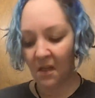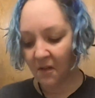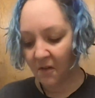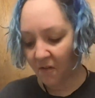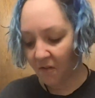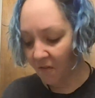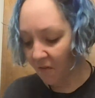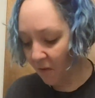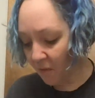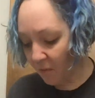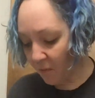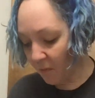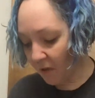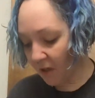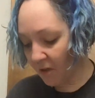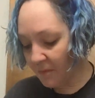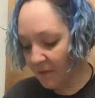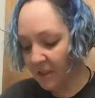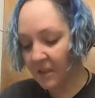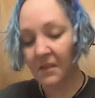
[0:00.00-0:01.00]
So
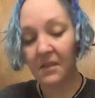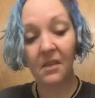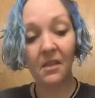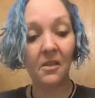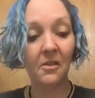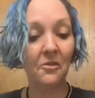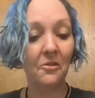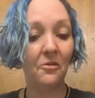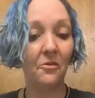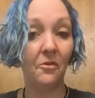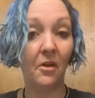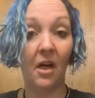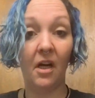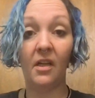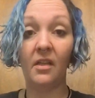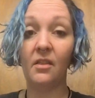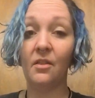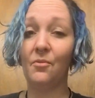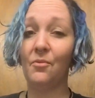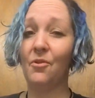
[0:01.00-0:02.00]
while my skin
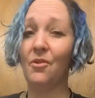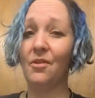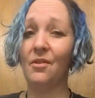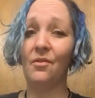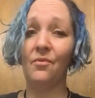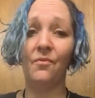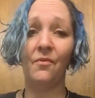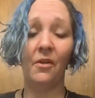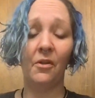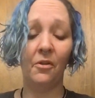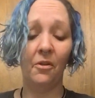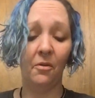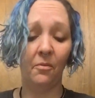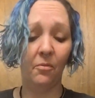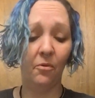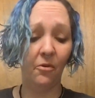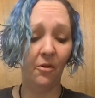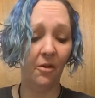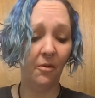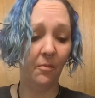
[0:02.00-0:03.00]
dries, which is a very
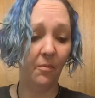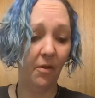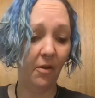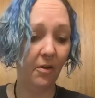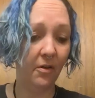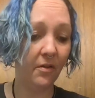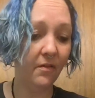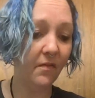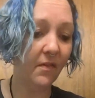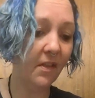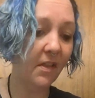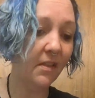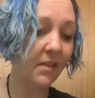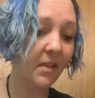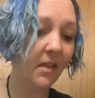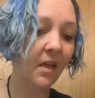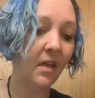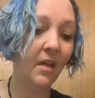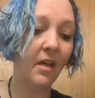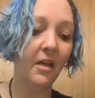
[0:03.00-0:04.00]
important part of this,
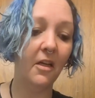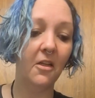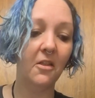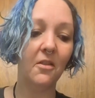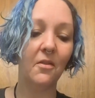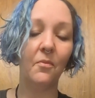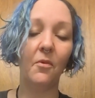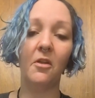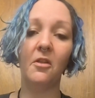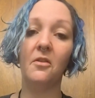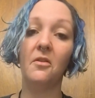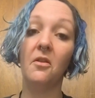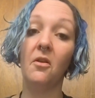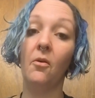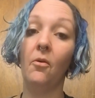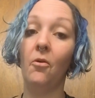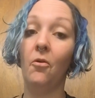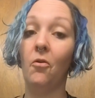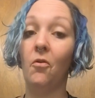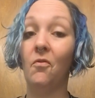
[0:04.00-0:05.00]
I just wanted to
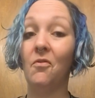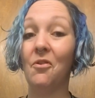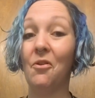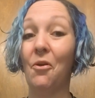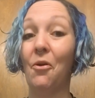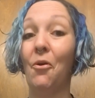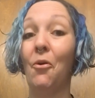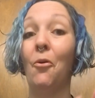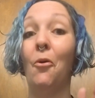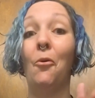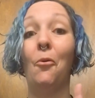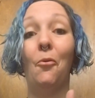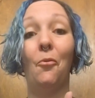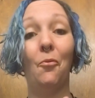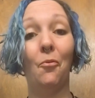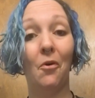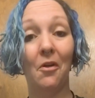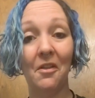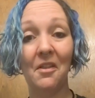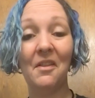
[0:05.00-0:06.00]
go over
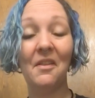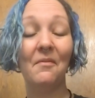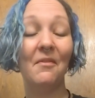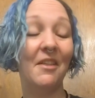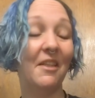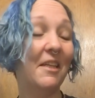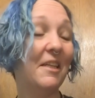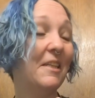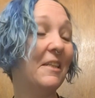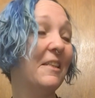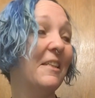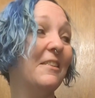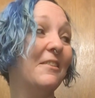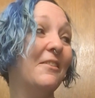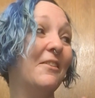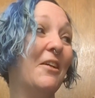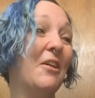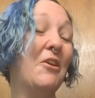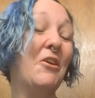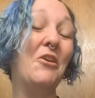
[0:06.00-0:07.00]
one thing that's
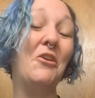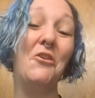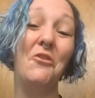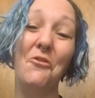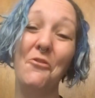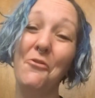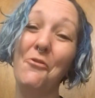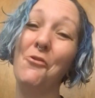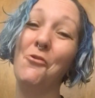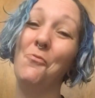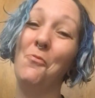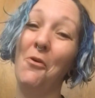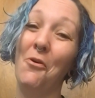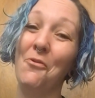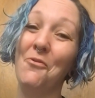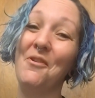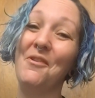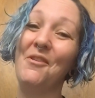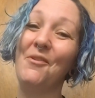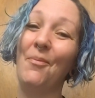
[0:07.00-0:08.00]
a huge
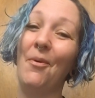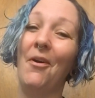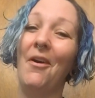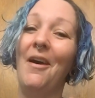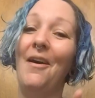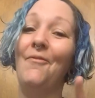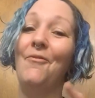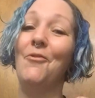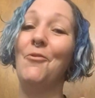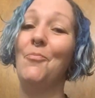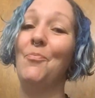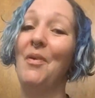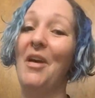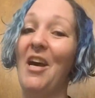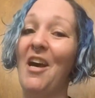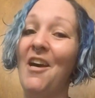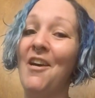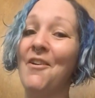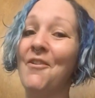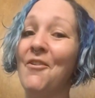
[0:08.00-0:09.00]
bonus about having a
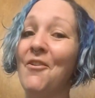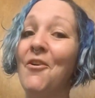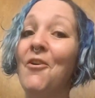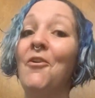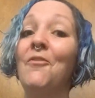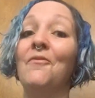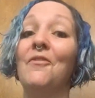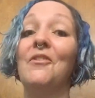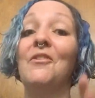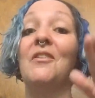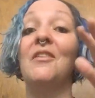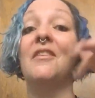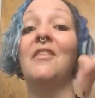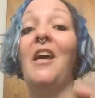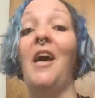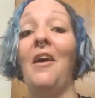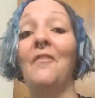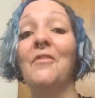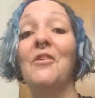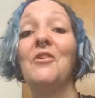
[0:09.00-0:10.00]
bag versus
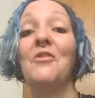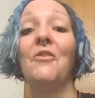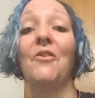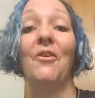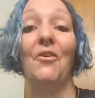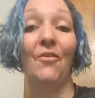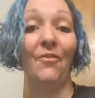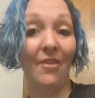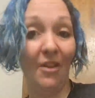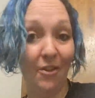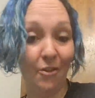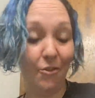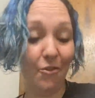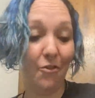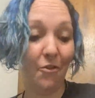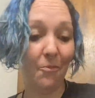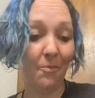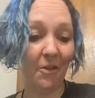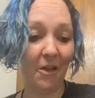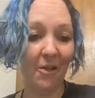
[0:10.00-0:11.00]
having your
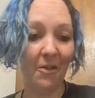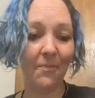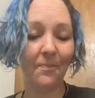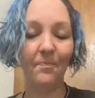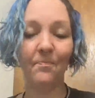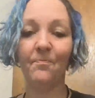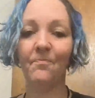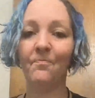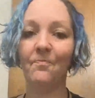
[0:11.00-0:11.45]
conventional bum.